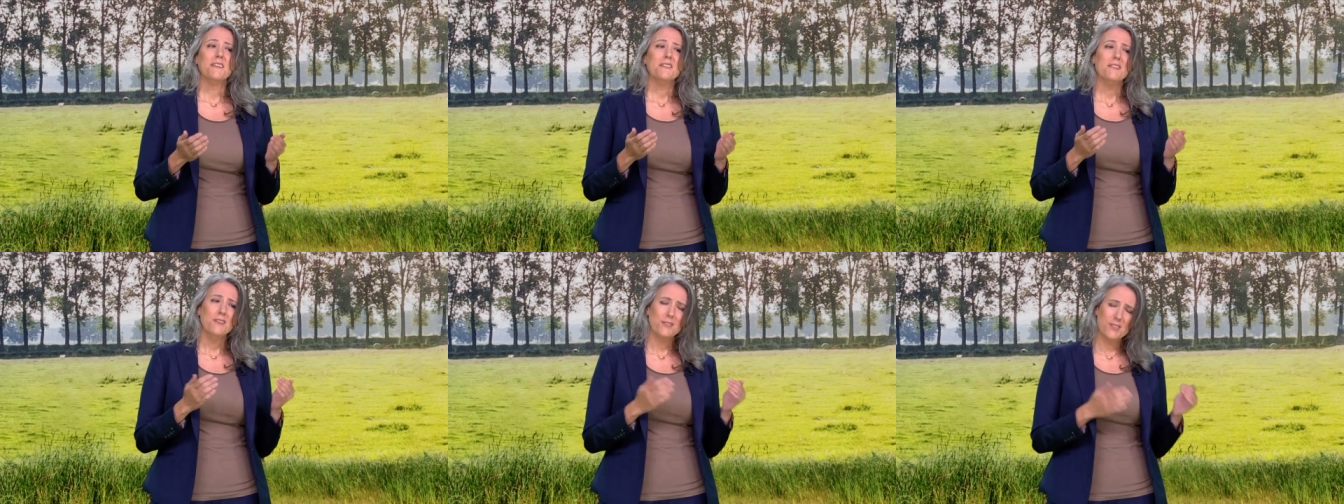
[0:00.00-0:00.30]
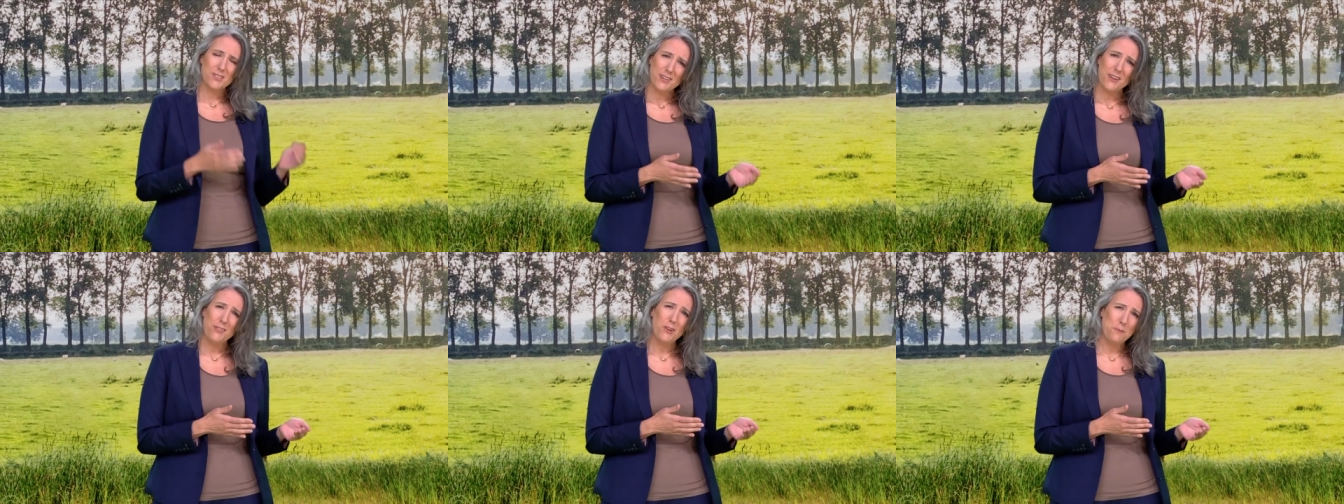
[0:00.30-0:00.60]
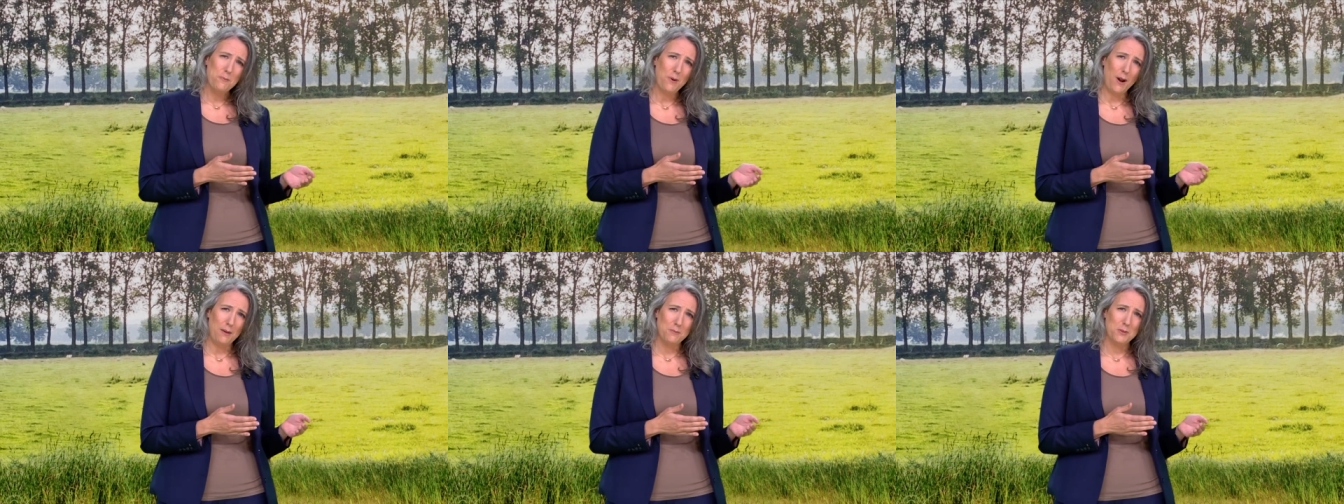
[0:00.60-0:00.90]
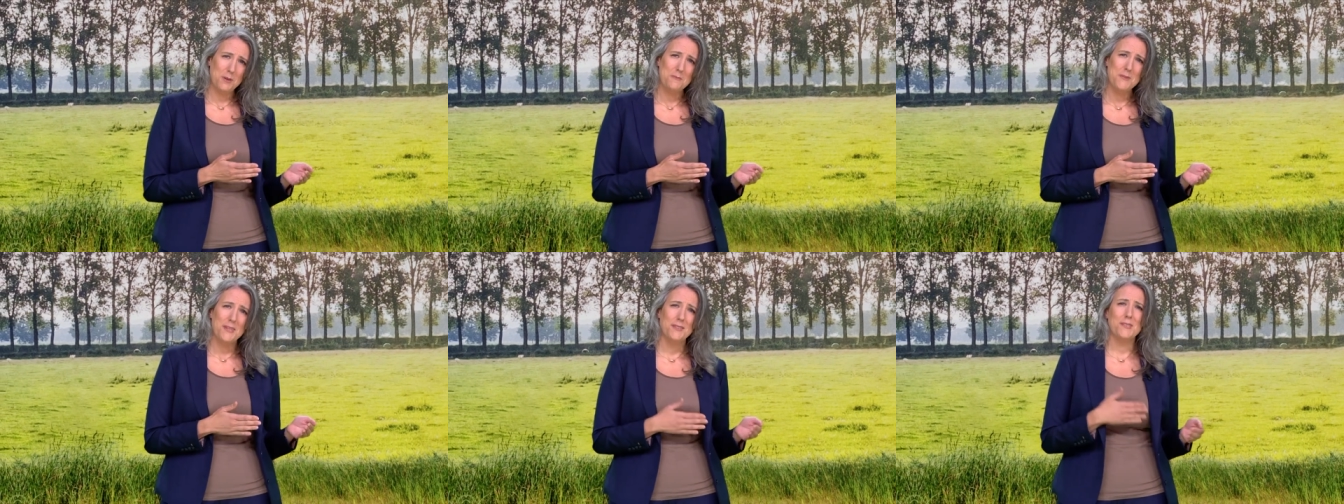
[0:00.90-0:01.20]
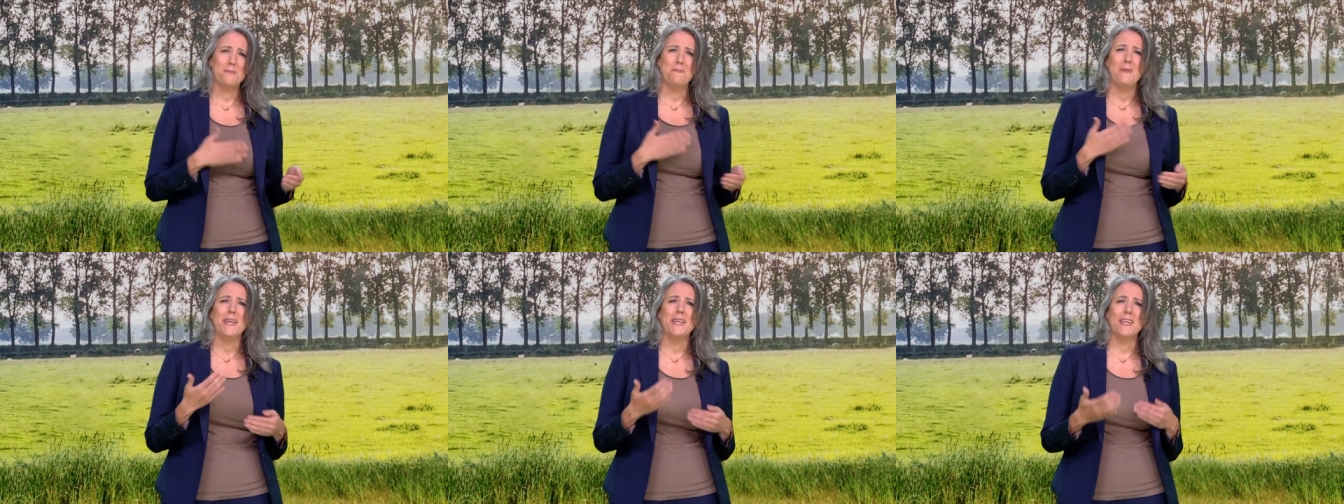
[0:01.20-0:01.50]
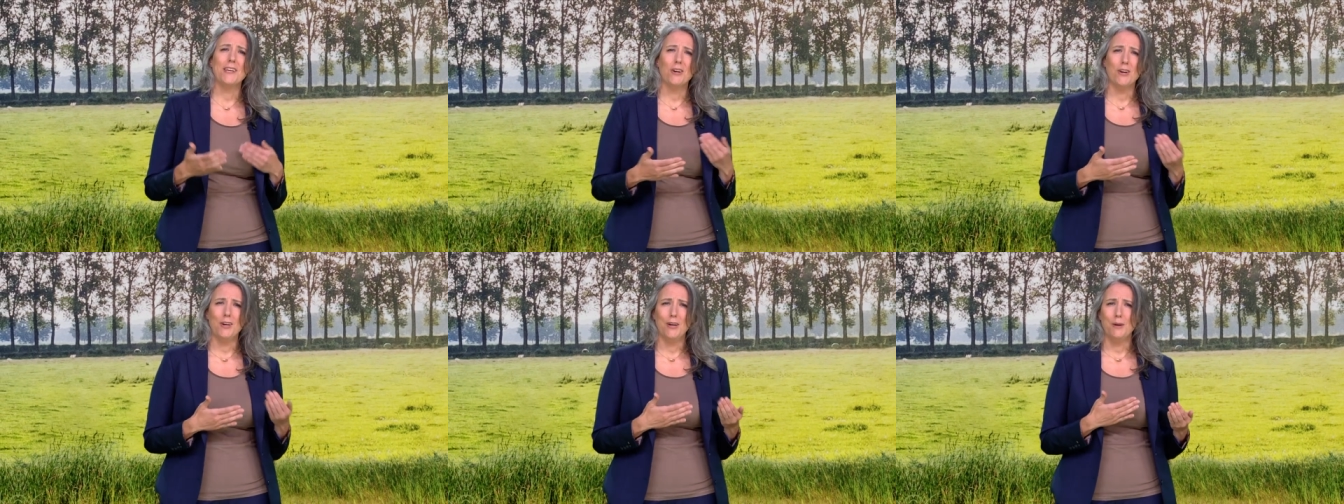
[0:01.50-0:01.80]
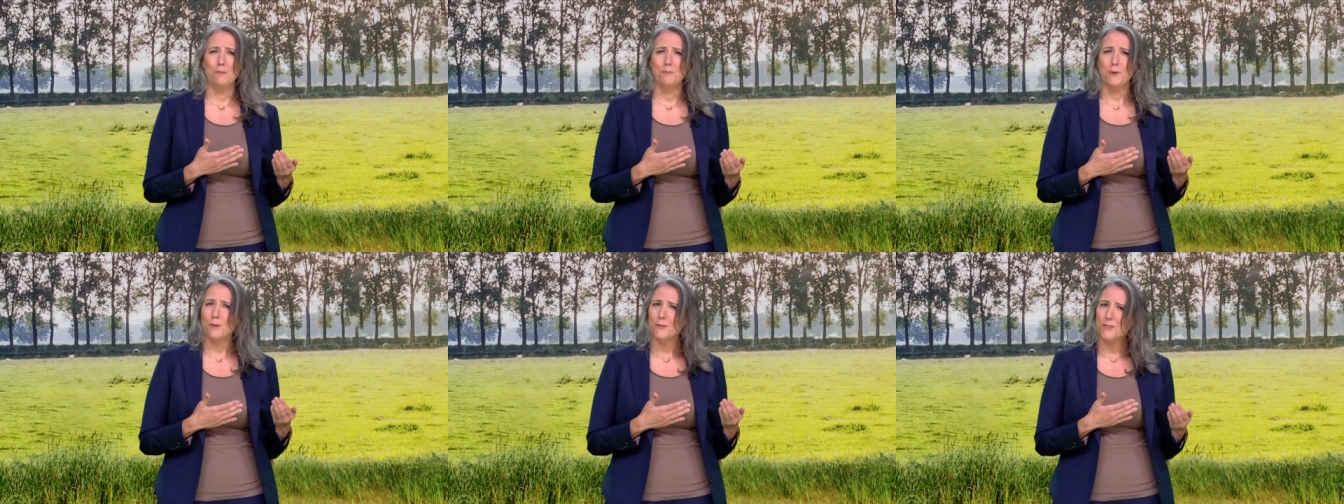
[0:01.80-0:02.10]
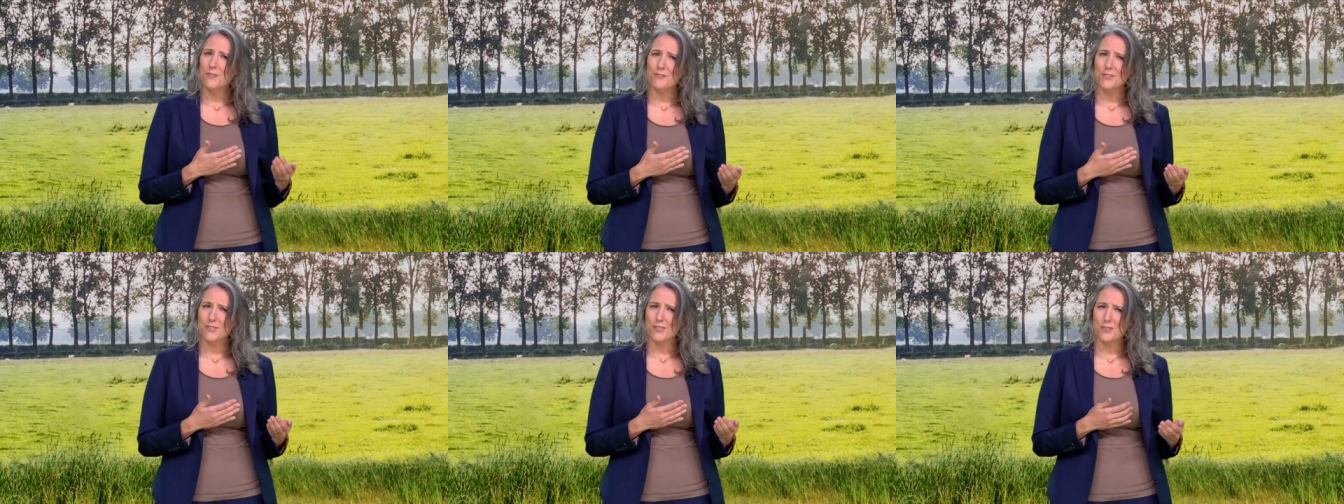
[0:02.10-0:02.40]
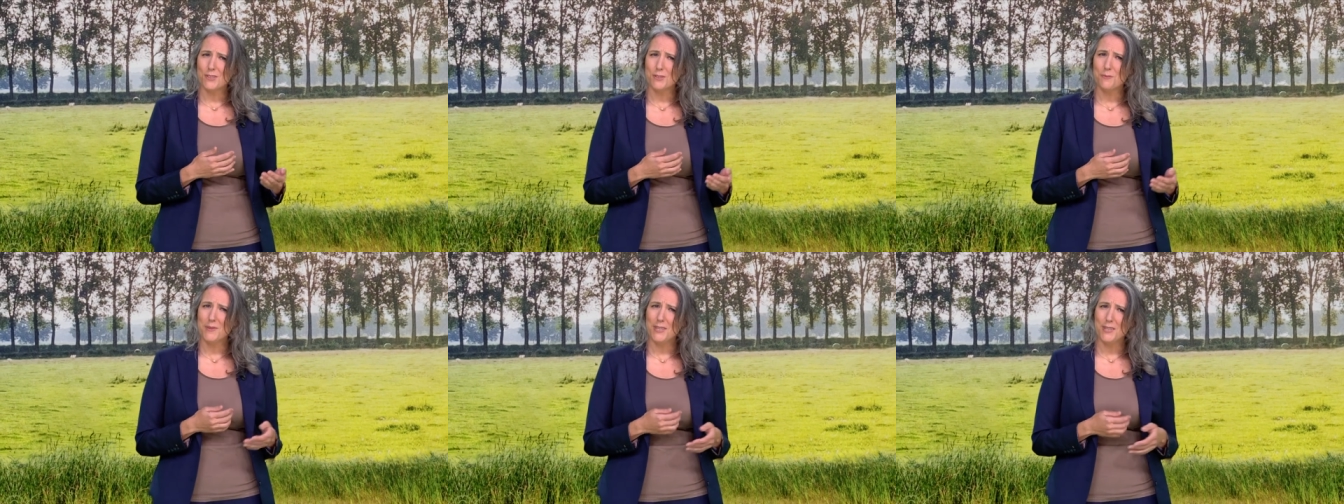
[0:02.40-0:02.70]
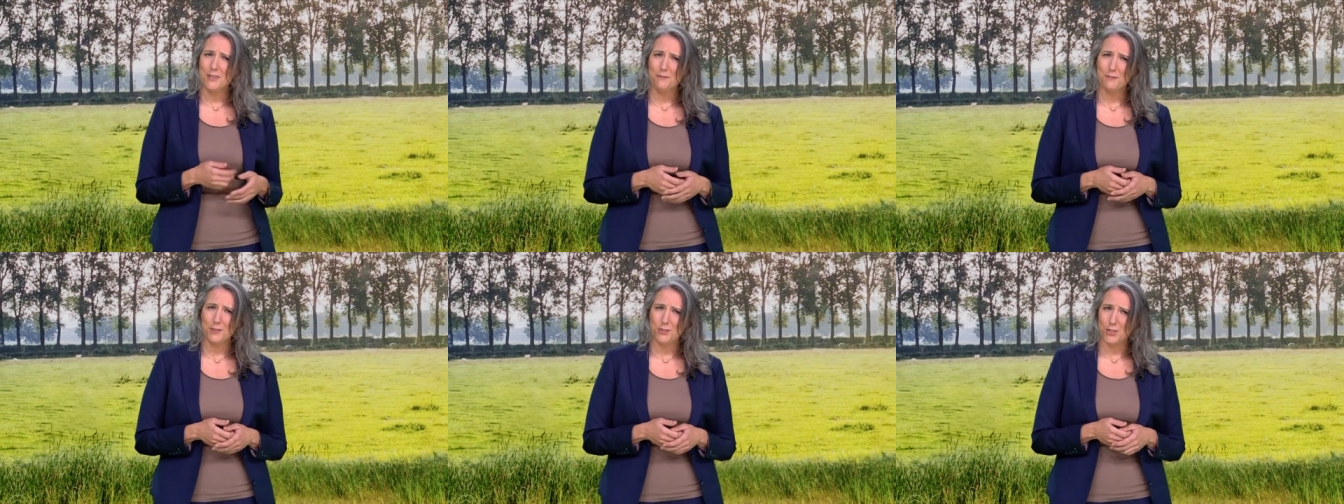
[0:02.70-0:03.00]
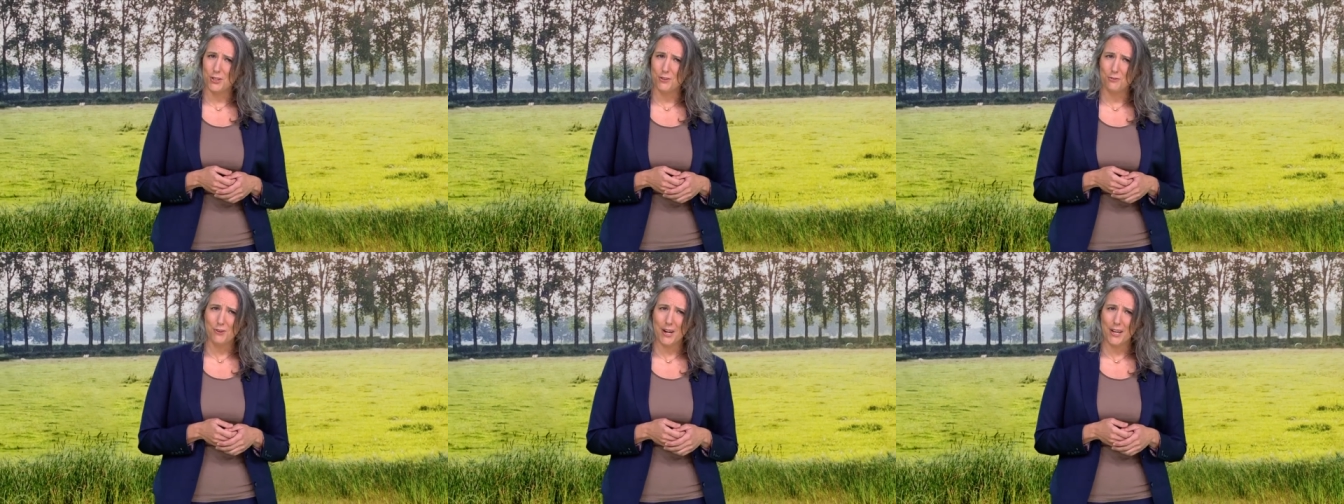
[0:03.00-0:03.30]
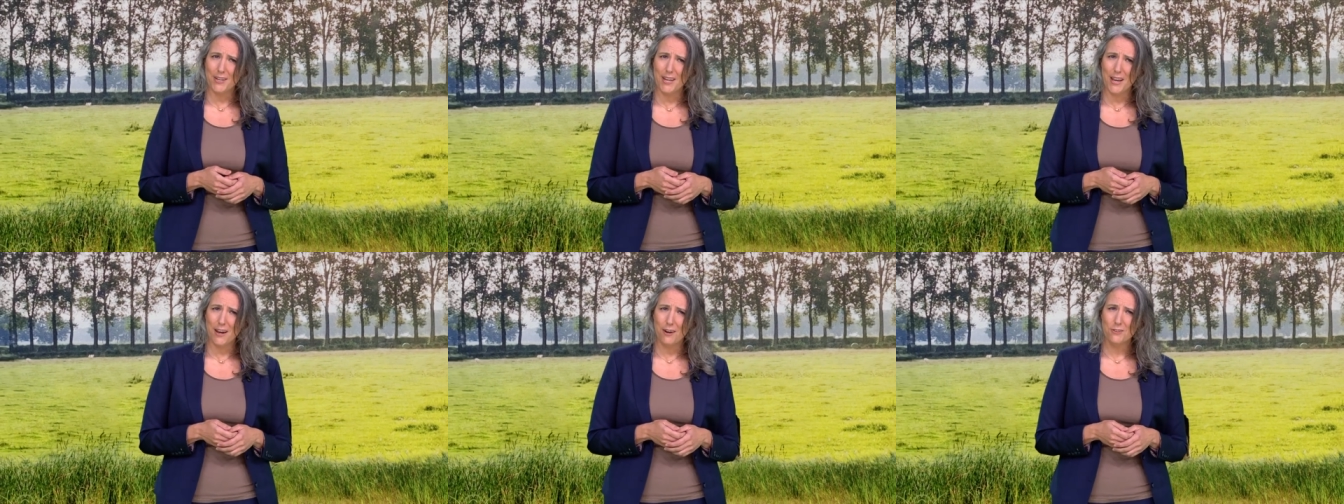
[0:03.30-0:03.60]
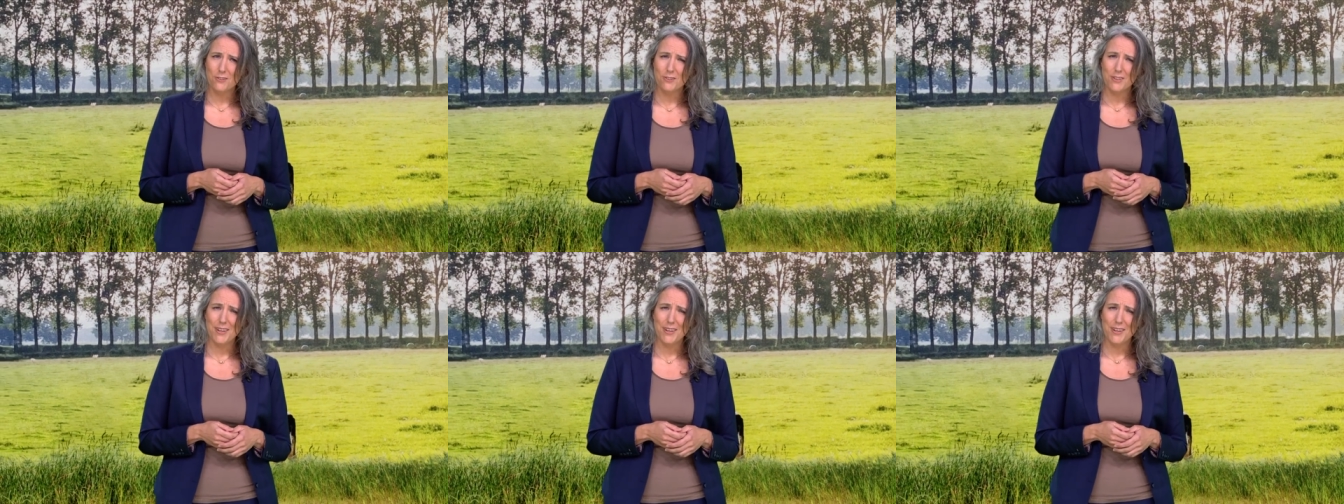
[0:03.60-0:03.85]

There's another problem that's making our protein system inefficient right now,